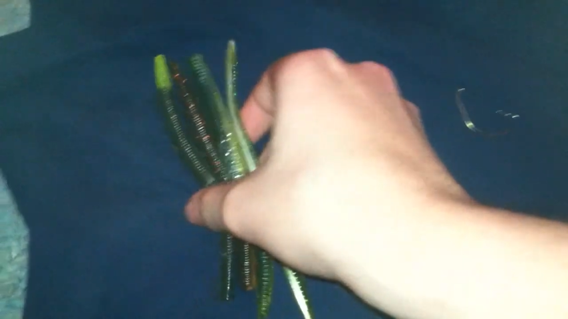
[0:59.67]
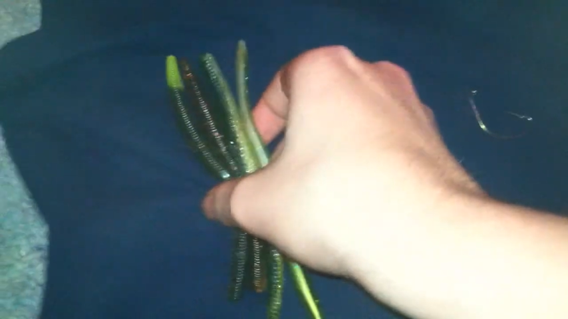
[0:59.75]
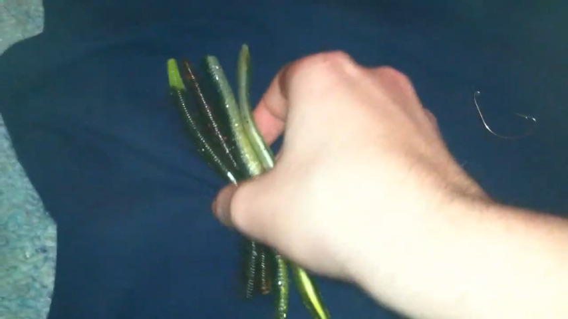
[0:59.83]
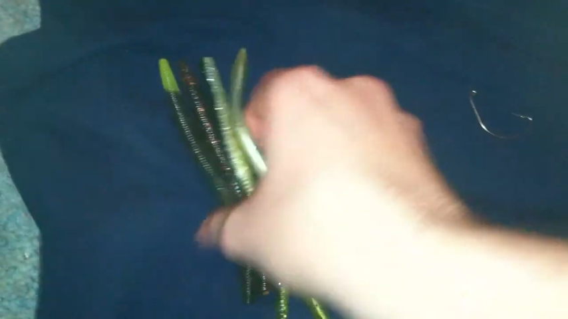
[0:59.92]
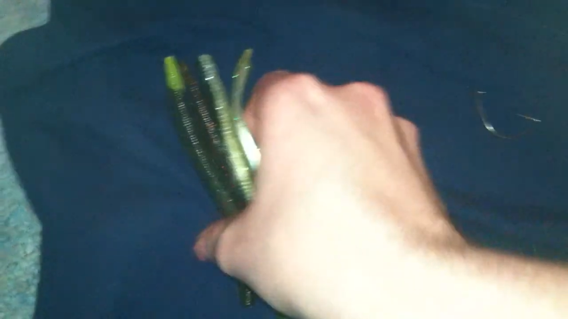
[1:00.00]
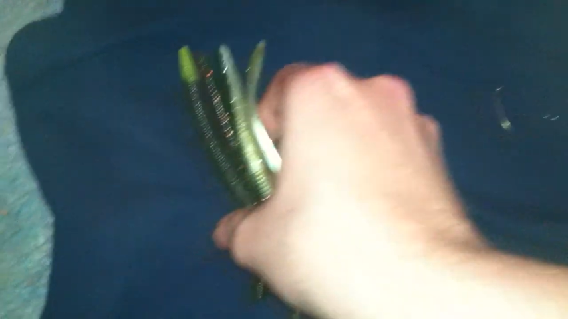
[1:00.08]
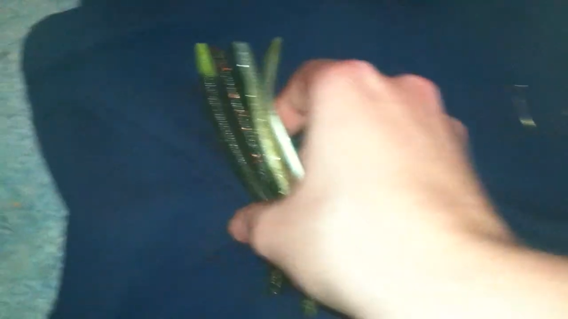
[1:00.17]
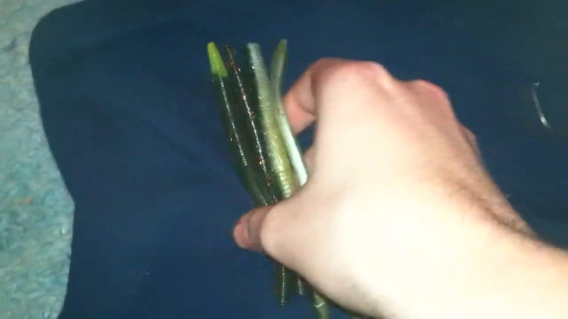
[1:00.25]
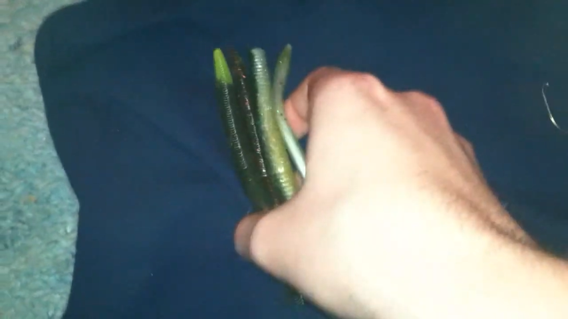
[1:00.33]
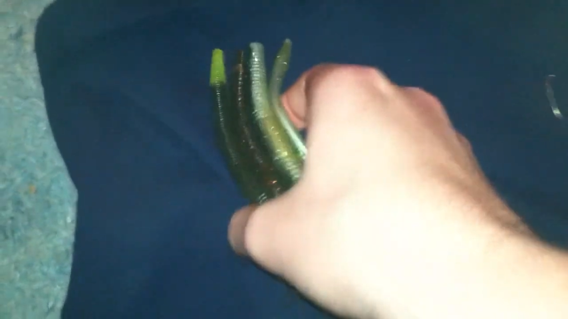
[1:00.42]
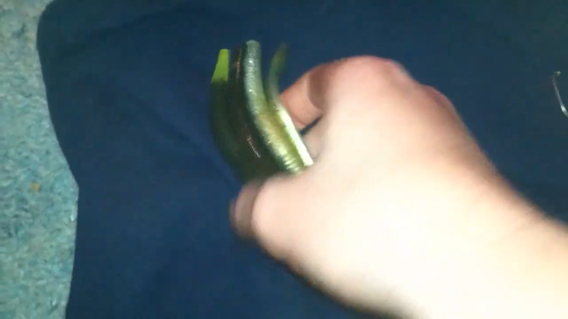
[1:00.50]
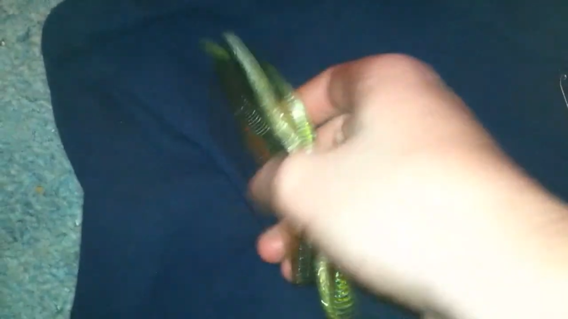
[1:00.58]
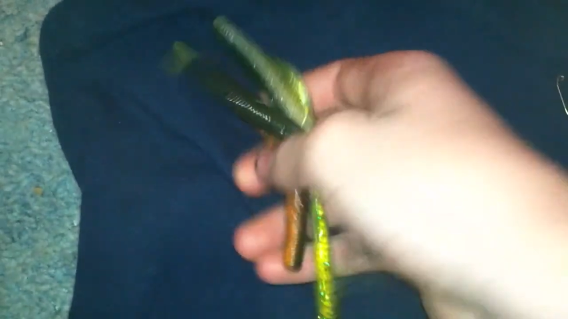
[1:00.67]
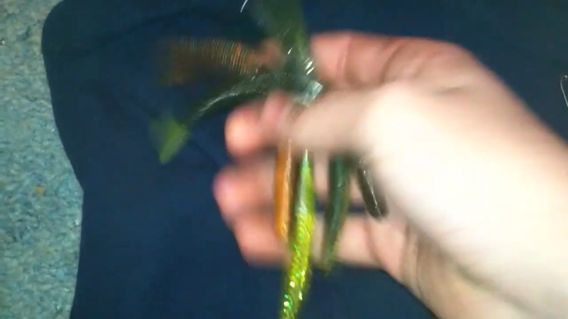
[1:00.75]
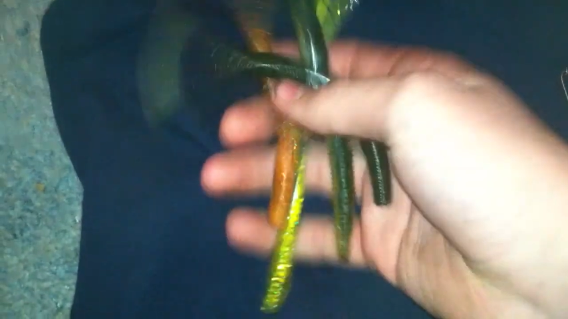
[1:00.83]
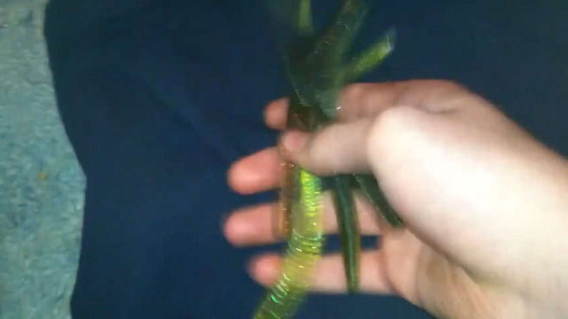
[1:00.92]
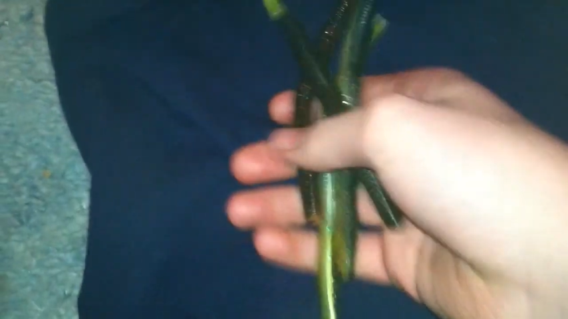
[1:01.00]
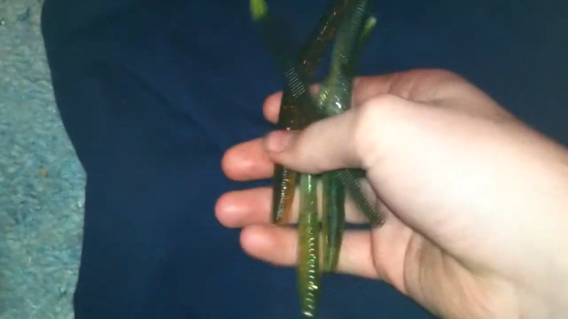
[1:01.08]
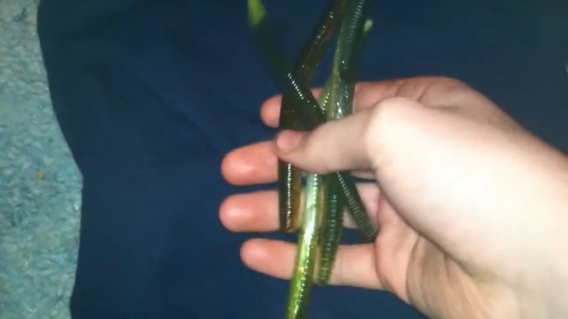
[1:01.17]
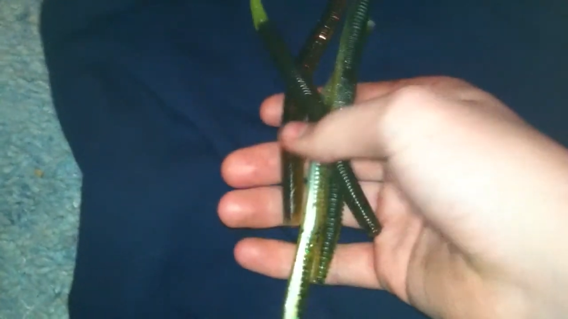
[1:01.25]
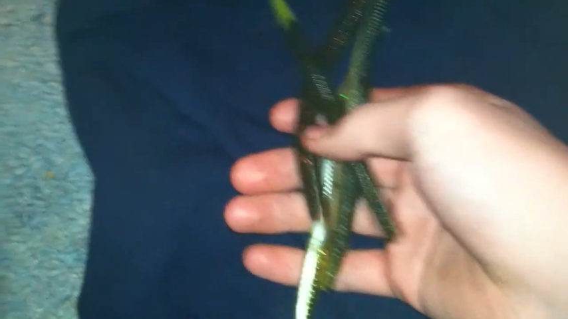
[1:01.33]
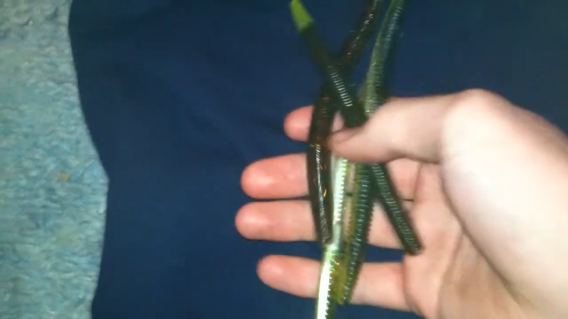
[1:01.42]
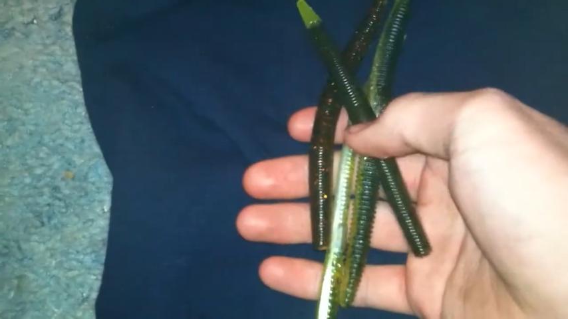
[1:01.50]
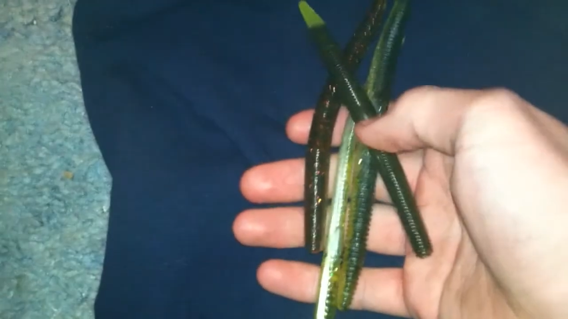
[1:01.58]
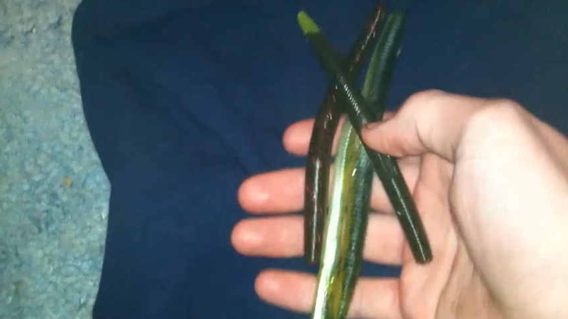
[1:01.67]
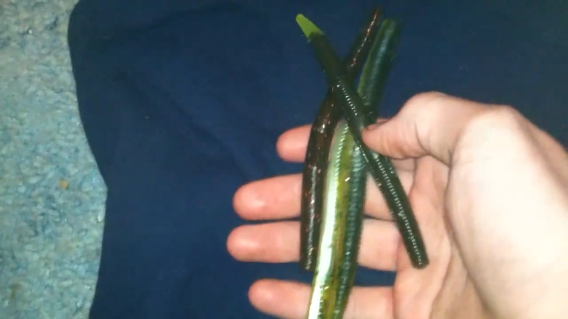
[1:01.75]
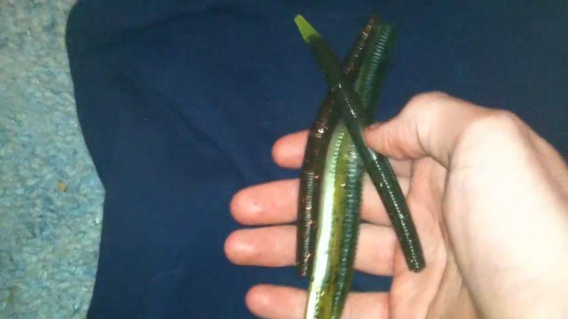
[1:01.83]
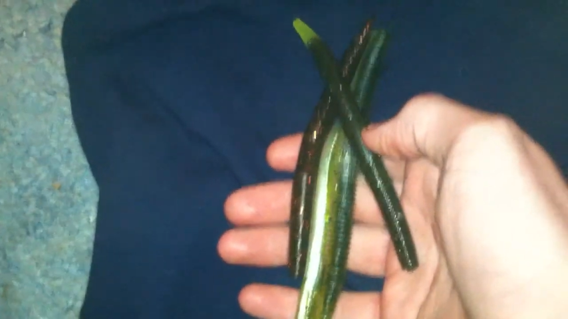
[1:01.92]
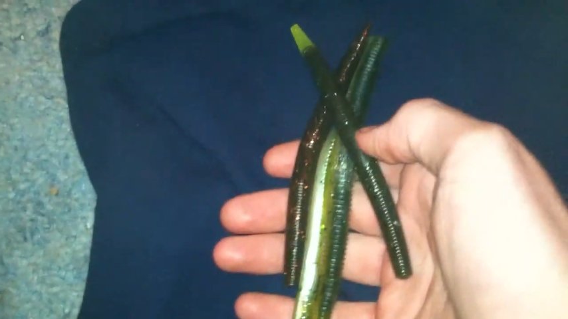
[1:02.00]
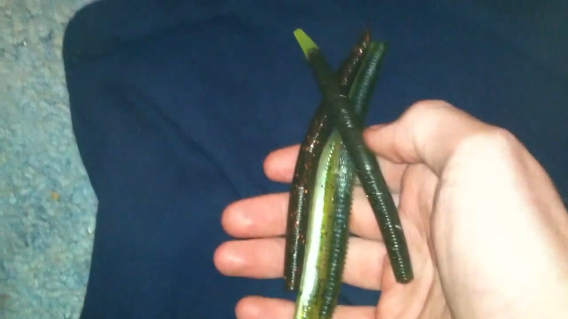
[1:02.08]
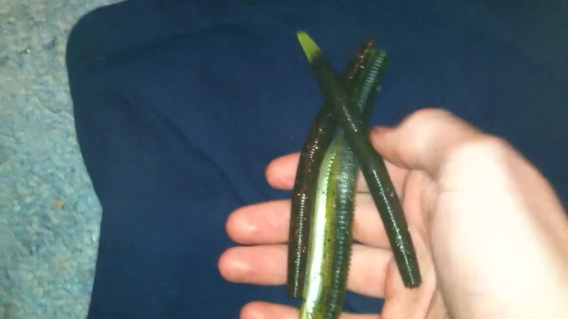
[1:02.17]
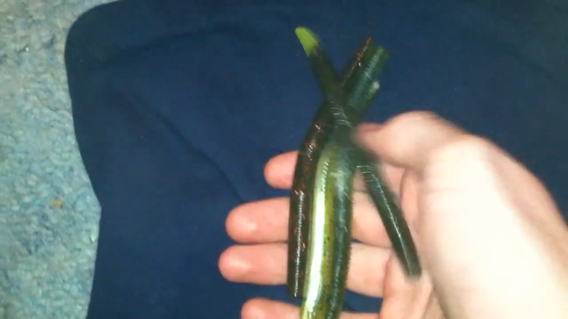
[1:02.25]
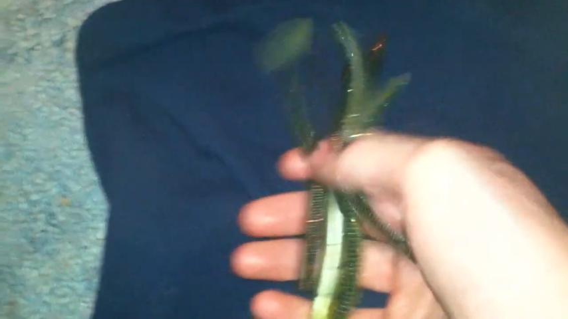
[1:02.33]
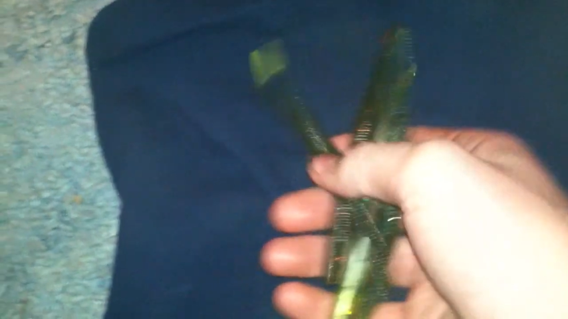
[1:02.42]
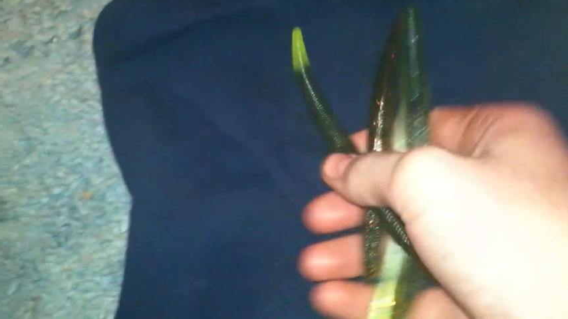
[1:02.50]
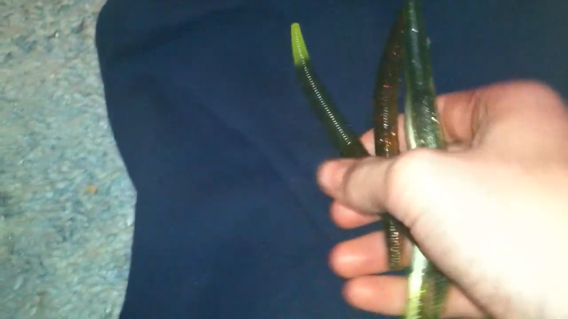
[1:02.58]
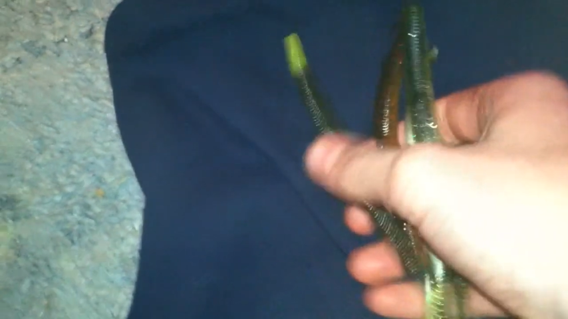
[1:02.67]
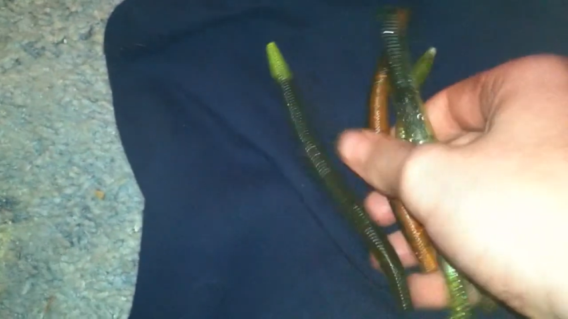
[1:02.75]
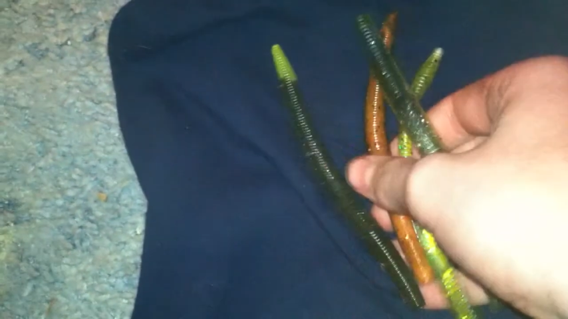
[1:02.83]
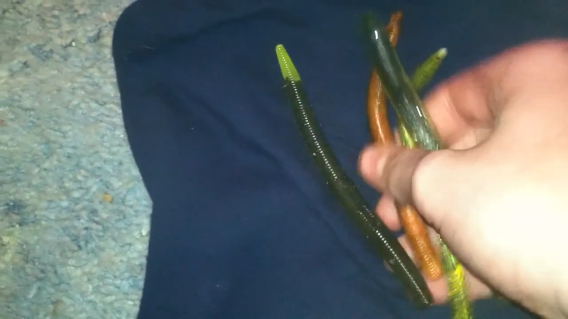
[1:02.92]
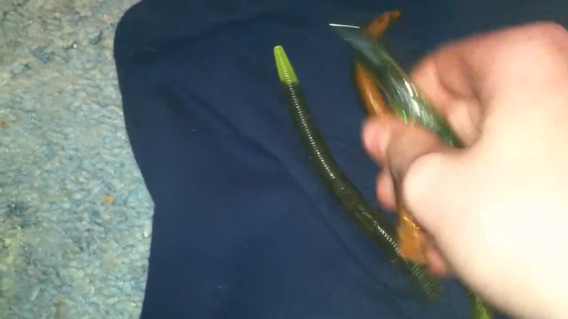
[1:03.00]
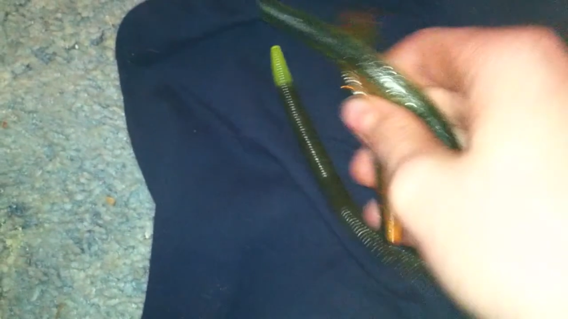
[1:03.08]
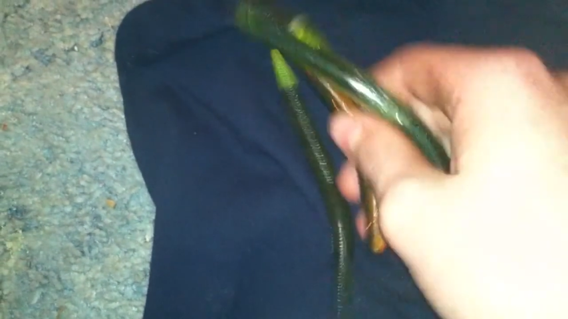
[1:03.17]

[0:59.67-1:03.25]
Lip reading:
(no speaker visible)